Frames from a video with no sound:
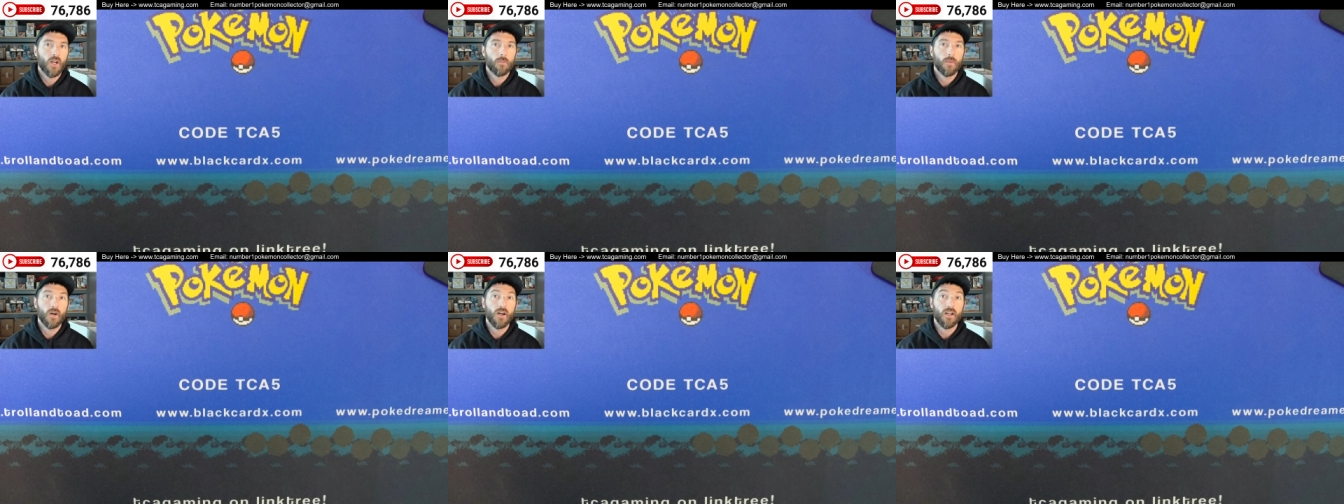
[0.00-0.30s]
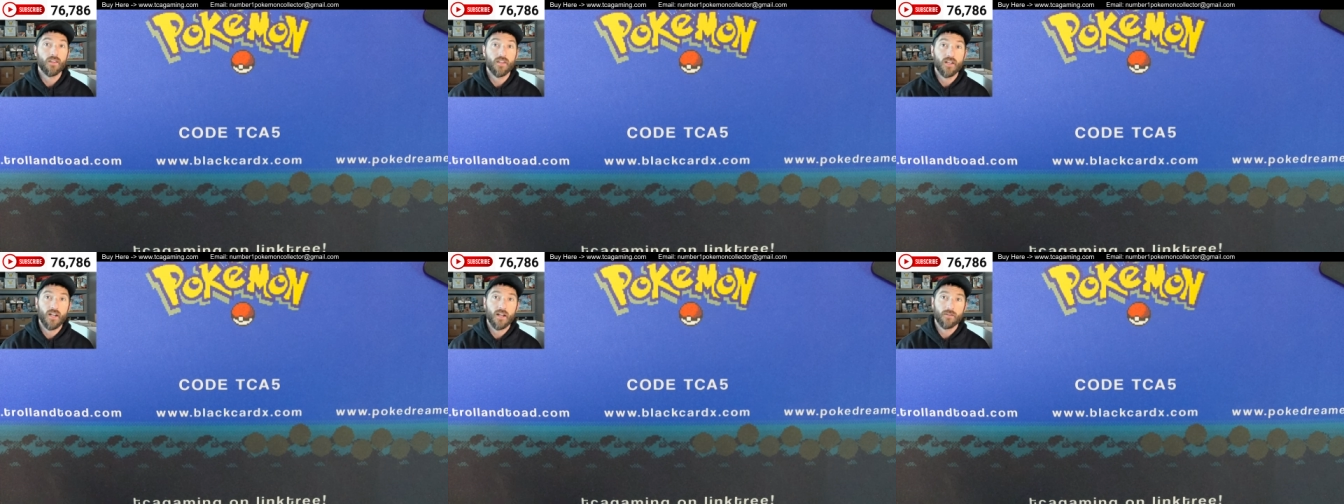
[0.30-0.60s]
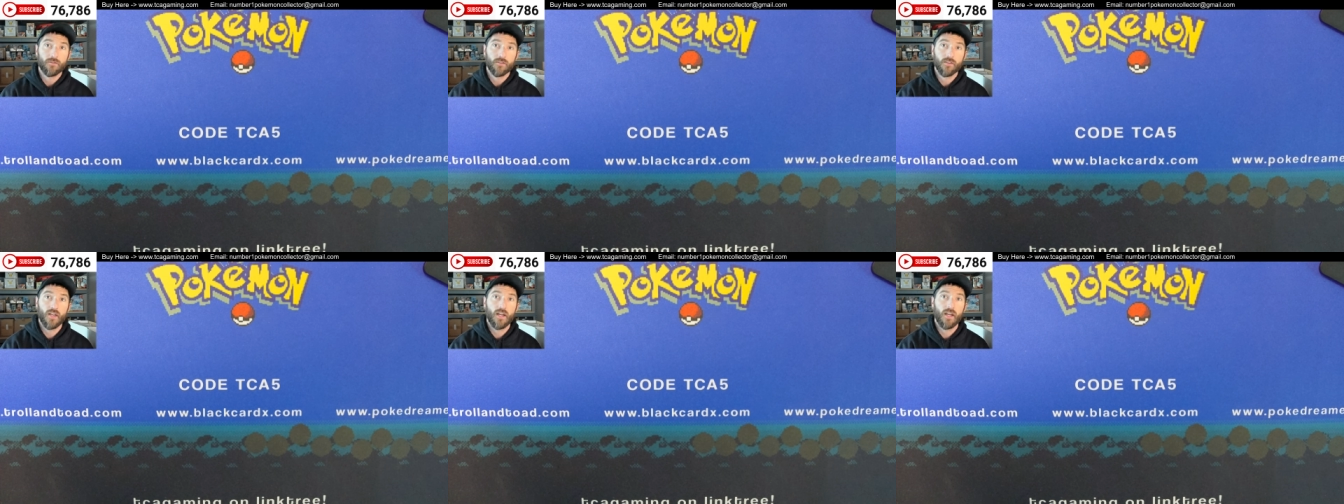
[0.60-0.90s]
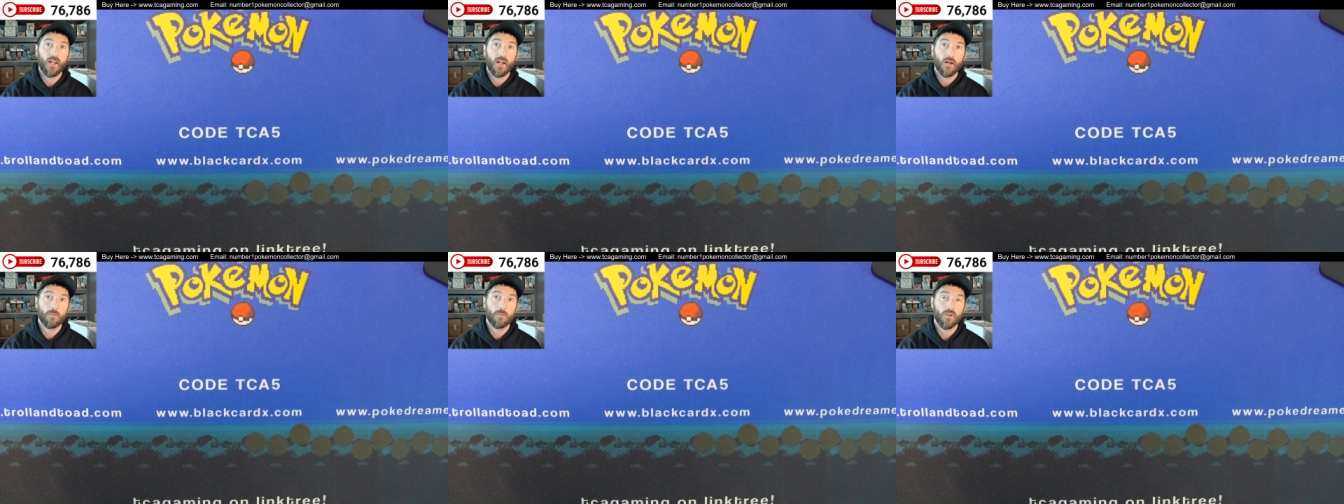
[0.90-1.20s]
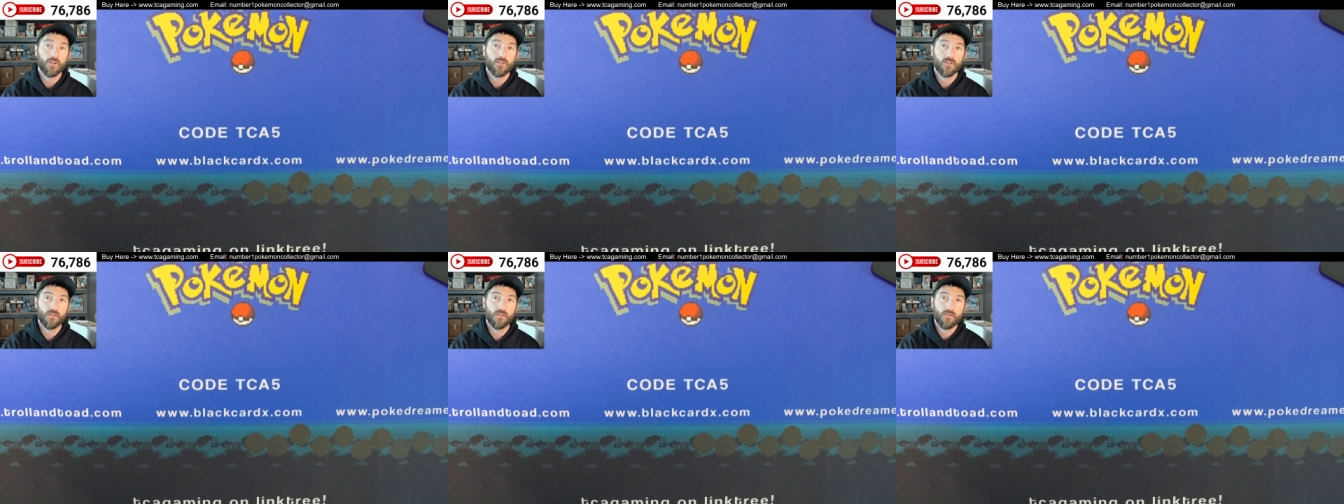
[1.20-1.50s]
But then after that I'm
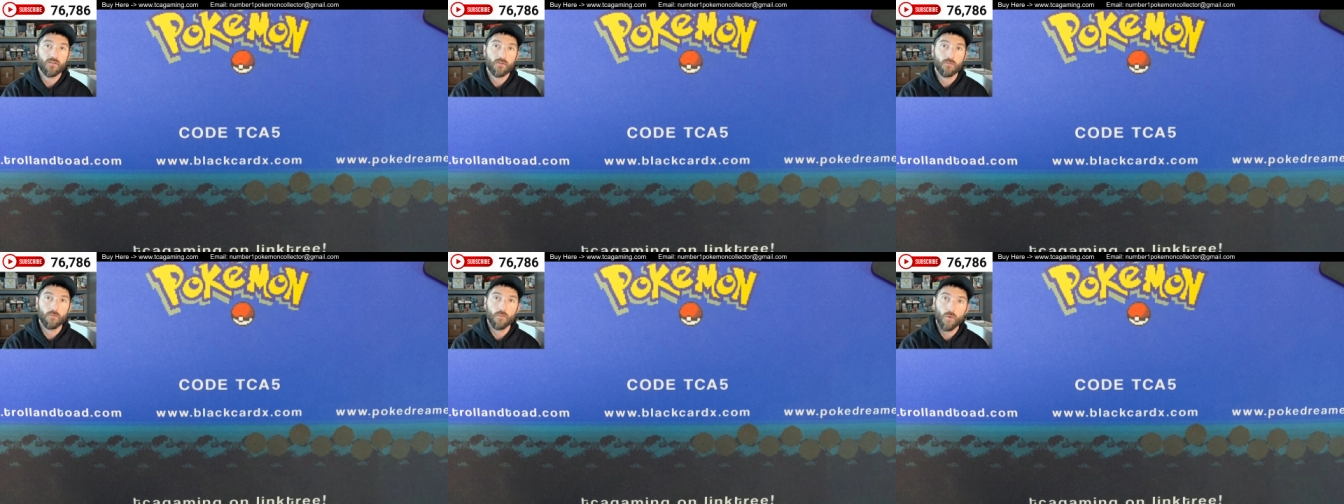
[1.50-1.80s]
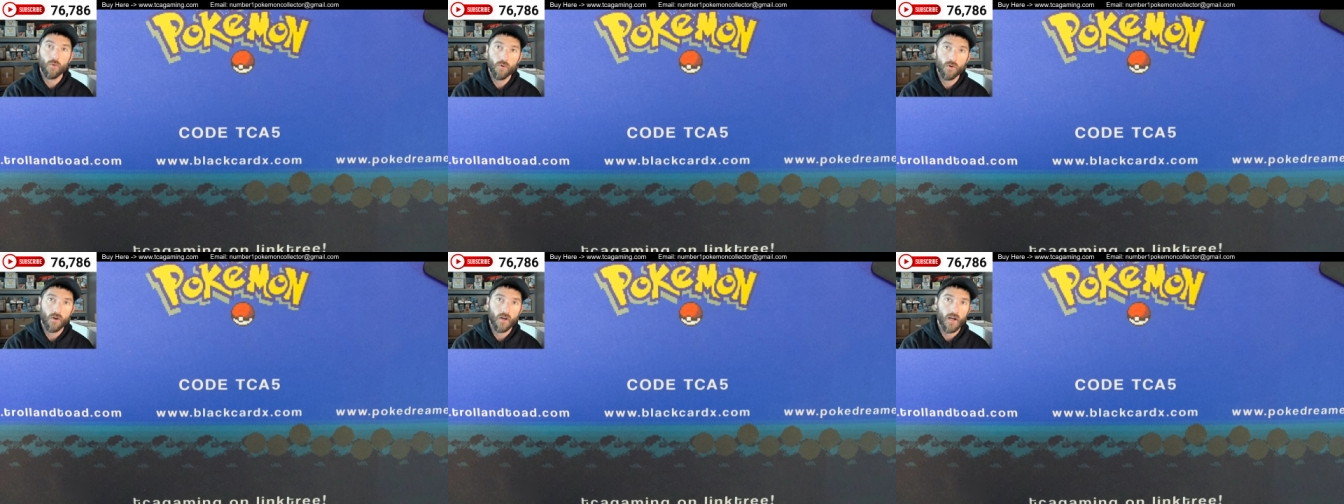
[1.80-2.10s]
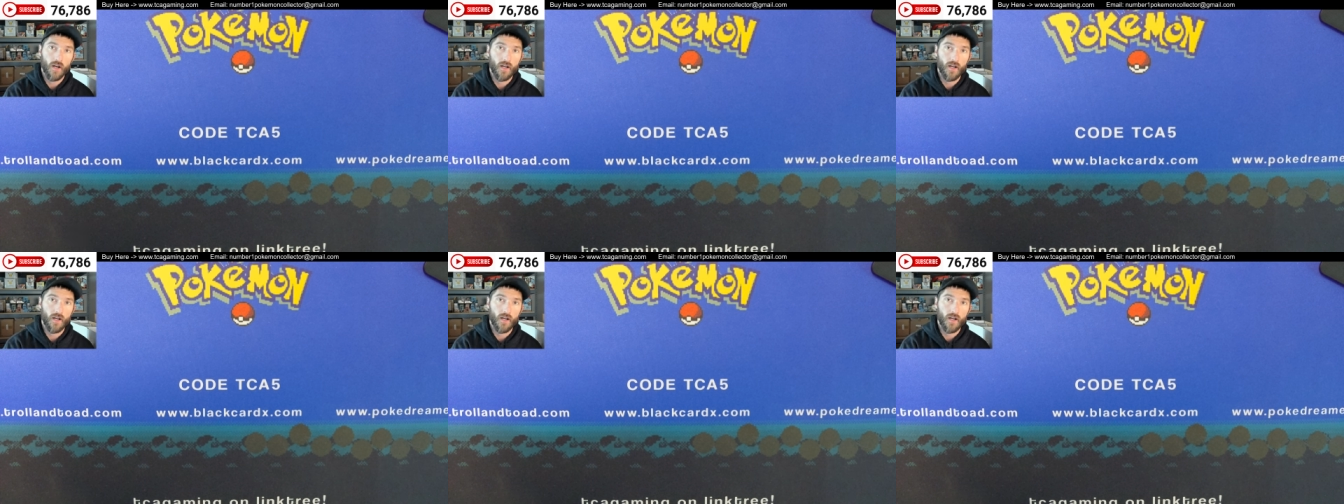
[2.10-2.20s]
going to show some more